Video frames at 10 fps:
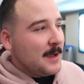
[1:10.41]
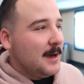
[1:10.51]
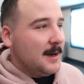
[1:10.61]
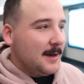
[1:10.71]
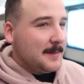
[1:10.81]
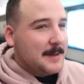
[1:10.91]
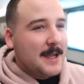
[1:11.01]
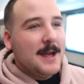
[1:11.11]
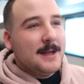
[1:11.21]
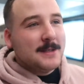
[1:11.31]
Uh, but
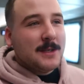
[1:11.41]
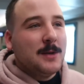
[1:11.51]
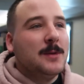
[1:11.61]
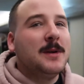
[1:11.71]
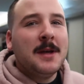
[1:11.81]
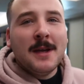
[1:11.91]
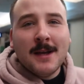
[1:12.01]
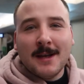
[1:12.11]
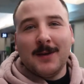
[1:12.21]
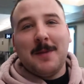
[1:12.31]
yeah, so
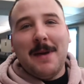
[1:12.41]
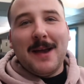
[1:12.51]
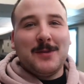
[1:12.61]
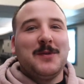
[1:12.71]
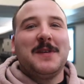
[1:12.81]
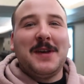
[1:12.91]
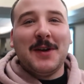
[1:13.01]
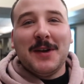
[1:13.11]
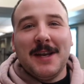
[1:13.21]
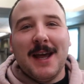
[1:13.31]
going back through
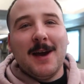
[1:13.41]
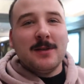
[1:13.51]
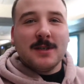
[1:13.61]
security now